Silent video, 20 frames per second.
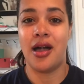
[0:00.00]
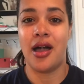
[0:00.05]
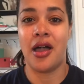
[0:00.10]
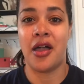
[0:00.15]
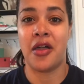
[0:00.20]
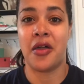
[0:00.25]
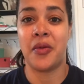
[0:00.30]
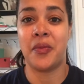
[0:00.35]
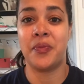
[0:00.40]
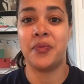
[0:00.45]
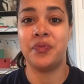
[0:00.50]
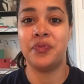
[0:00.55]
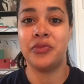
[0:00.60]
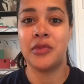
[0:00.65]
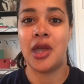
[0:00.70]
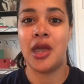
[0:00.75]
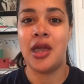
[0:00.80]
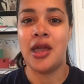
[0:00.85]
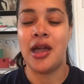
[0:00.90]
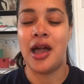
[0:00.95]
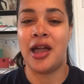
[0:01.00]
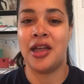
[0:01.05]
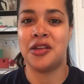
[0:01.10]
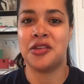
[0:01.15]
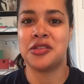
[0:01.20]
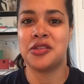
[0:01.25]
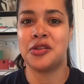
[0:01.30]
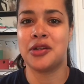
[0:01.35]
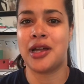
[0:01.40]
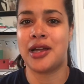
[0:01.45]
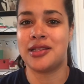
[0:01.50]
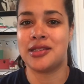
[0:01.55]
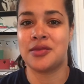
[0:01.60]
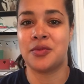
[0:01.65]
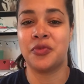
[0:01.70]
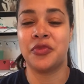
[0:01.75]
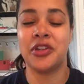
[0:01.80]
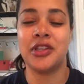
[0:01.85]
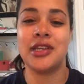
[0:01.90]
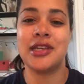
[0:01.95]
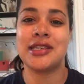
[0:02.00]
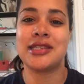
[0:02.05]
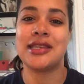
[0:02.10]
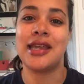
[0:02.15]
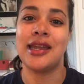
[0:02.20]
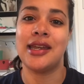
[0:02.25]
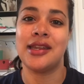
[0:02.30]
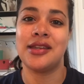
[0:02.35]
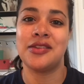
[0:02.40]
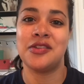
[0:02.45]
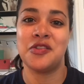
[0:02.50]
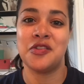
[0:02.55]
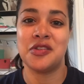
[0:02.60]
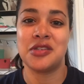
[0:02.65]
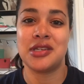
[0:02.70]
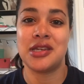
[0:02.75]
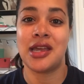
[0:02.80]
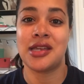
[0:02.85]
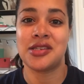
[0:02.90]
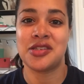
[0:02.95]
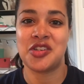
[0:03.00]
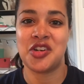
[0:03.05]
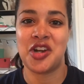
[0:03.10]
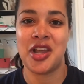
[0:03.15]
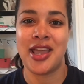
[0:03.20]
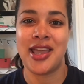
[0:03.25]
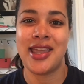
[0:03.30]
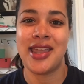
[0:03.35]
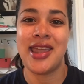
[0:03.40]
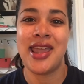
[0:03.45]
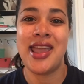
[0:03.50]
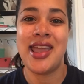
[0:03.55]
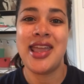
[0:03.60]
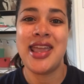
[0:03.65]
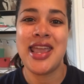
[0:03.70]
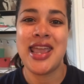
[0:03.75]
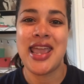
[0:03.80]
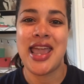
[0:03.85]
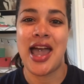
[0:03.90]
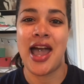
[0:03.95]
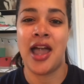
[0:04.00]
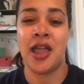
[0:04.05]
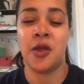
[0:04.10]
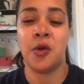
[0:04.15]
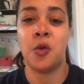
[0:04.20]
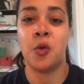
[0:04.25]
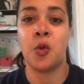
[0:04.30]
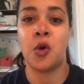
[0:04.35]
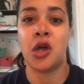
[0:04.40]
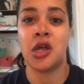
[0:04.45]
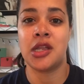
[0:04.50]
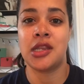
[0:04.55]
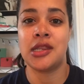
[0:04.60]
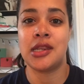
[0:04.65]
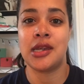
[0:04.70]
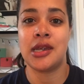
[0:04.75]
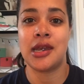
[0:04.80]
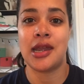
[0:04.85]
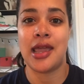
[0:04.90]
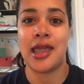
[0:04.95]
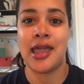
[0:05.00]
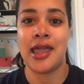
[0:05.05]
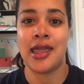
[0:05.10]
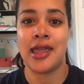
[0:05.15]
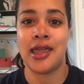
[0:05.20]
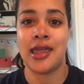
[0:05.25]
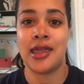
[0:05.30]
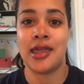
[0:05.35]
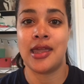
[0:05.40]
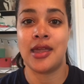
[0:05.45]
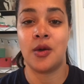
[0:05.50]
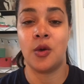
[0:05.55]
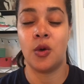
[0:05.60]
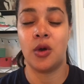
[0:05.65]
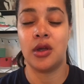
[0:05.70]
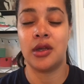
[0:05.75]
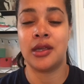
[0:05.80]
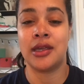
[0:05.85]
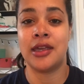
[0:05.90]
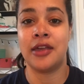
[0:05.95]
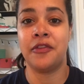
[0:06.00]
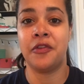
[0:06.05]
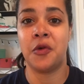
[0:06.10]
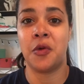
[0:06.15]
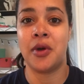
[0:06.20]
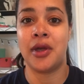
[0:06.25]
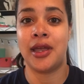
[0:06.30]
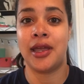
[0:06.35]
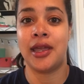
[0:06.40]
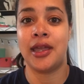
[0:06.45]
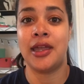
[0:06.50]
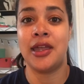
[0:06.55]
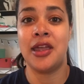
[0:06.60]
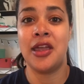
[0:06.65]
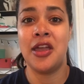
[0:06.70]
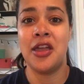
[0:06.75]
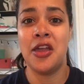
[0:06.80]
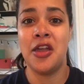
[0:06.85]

Um, I also got some really exciting news yesterday. I won a giveaway